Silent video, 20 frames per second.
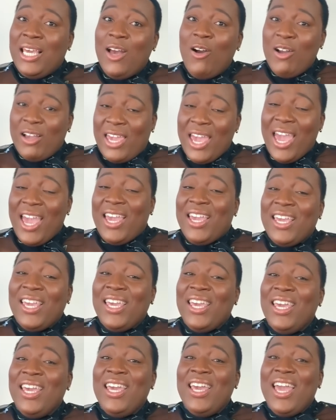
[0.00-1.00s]
okay?
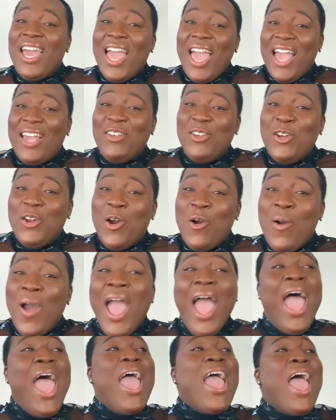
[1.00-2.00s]
You know,
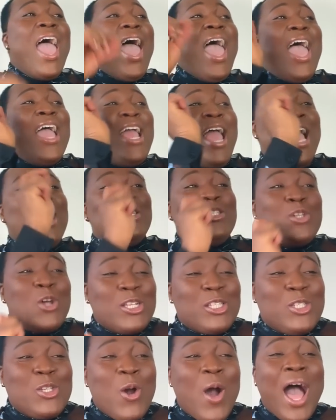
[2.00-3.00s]
and
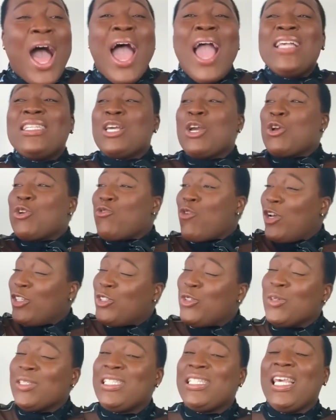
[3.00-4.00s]
dot your I's and
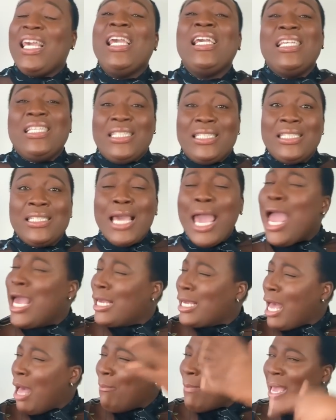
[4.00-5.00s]
cross your T's
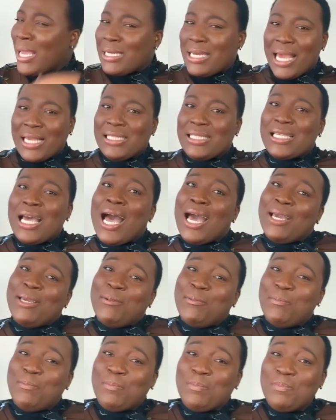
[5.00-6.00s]
and come back next
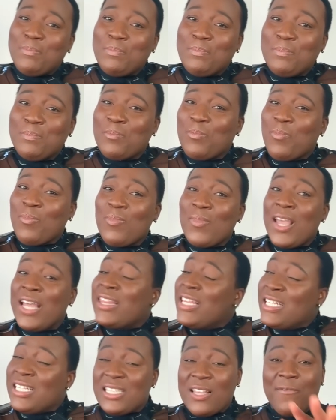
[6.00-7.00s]
time.
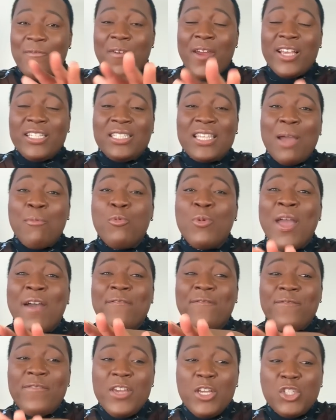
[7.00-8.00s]
This is the first time we
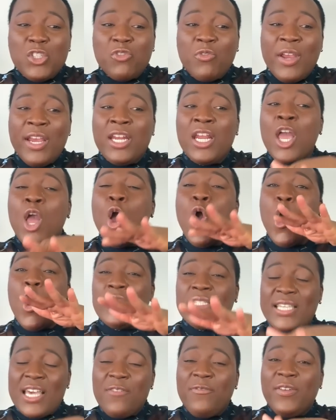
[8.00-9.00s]
are featuring
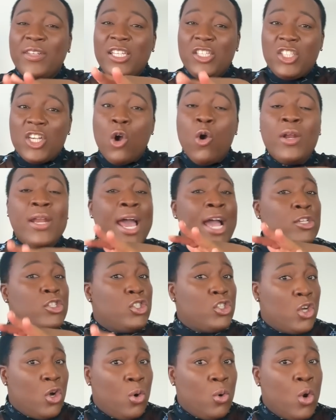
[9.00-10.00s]
Osei Felicia on our
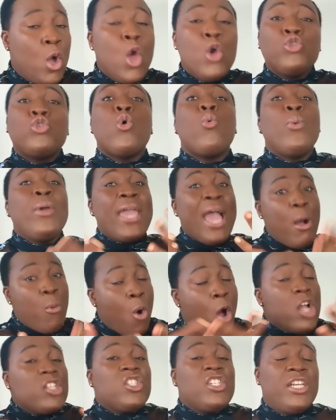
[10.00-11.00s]
show. So we are
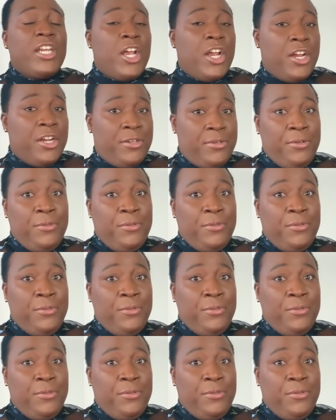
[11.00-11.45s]
watching her.